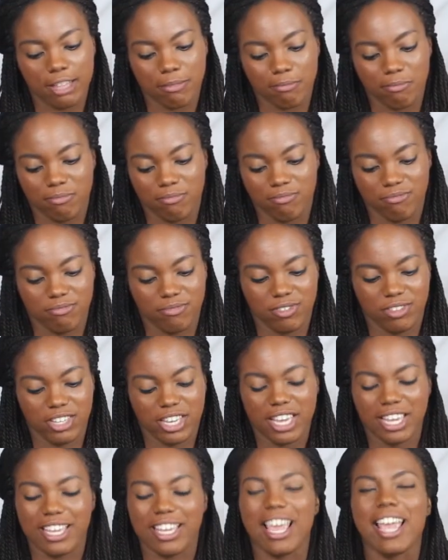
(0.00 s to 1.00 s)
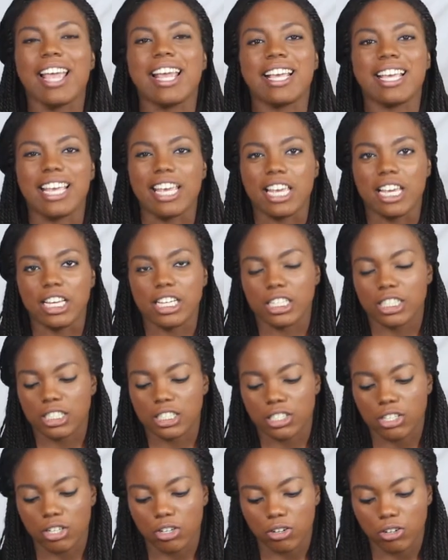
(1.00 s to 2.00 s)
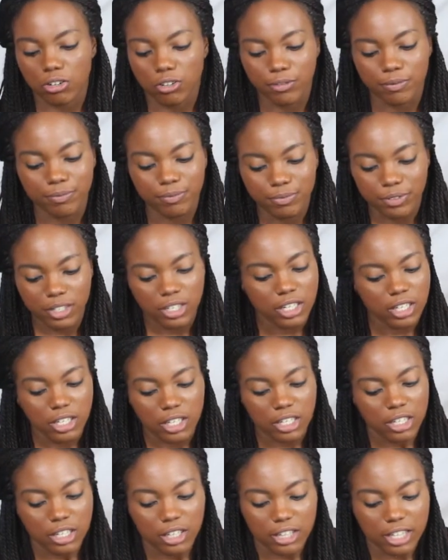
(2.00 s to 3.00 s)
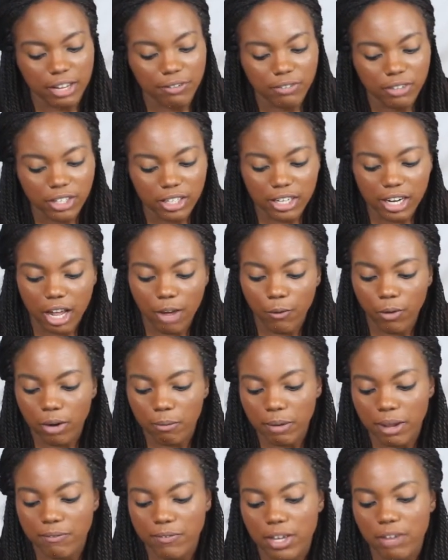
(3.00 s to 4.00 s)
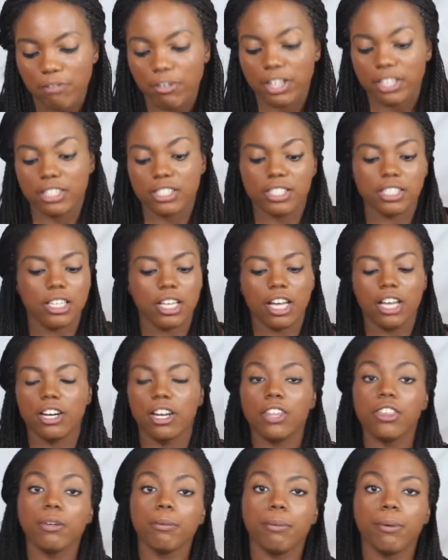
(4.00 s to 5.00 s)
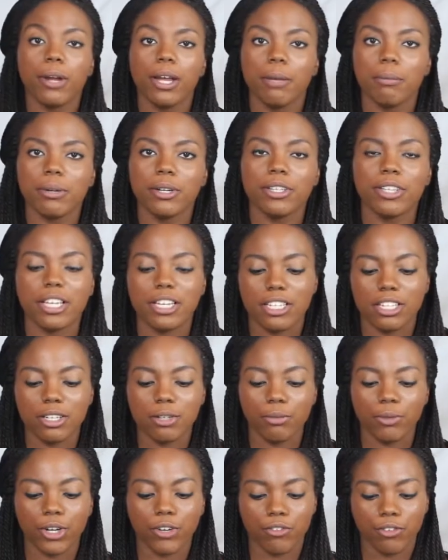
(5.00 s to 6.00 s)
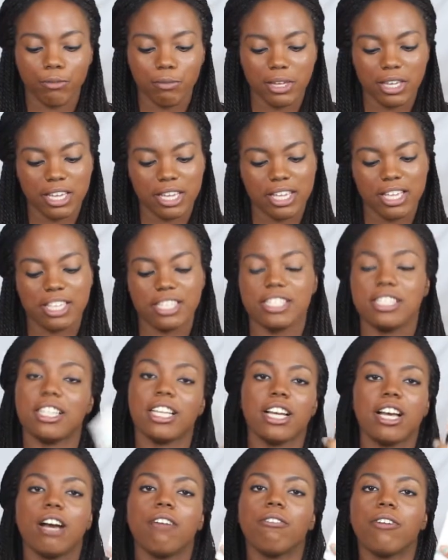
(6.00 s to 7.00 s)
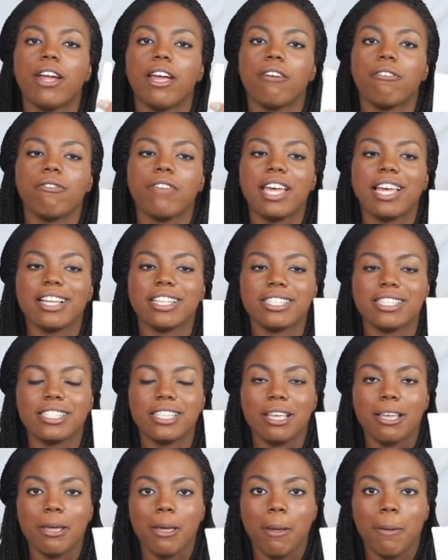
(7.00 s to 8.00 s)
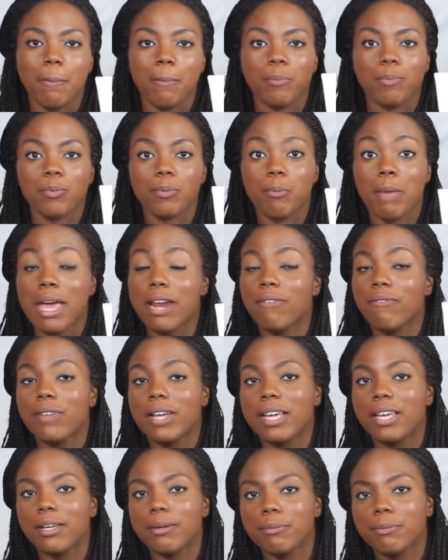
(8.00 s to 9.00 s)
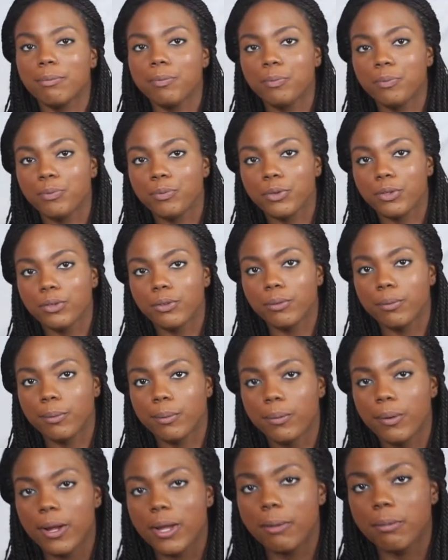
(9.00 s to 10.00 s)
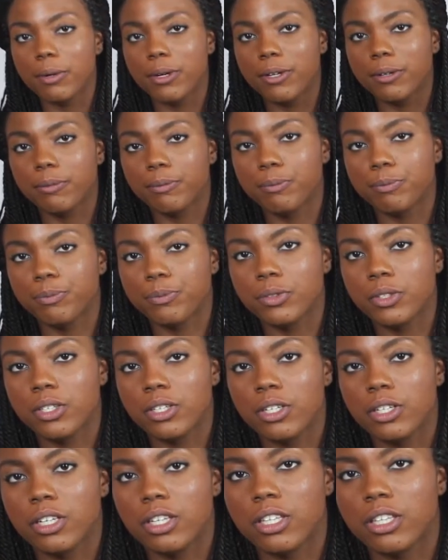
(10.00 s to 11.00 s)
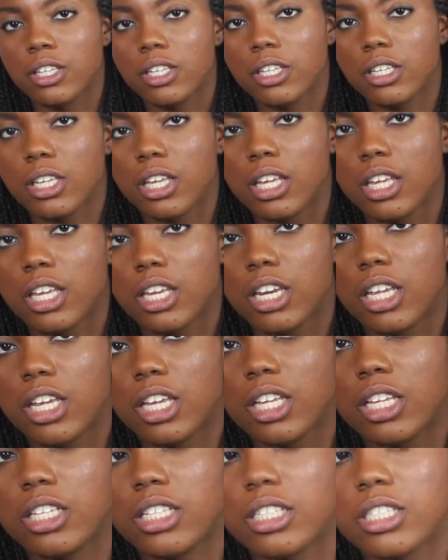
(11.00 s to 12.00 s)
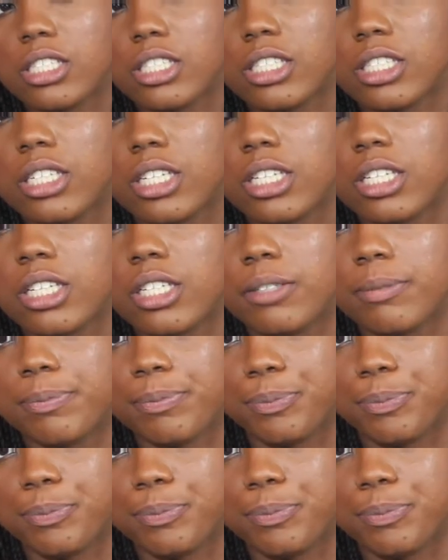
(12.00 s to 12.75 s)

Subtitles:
and get cakey. So definitely not one of my favorites. Another primer that didn't work for me is the Cover FX mattifying primer. I think it is